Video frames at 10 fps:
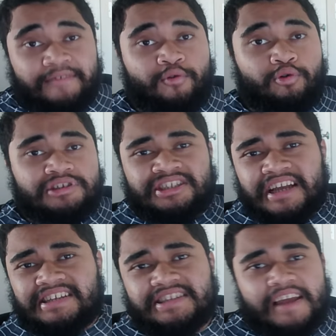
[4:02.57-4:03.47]
of course,
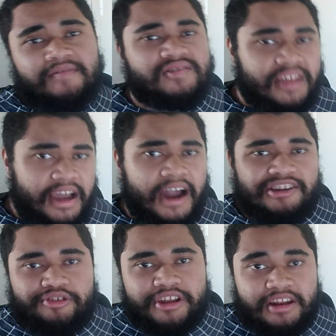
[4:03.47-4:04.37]
stay safe, stay
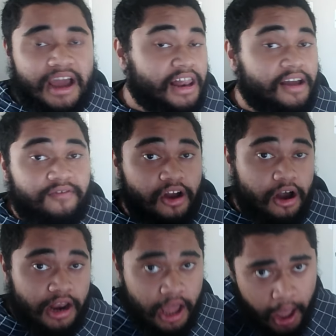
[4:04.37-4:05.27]
hydrated. I love
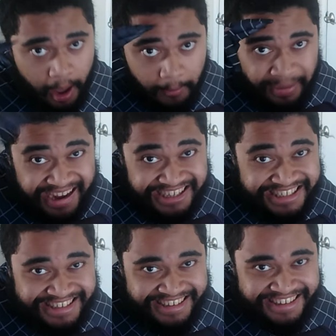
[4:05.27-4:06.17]
y'all. Peace.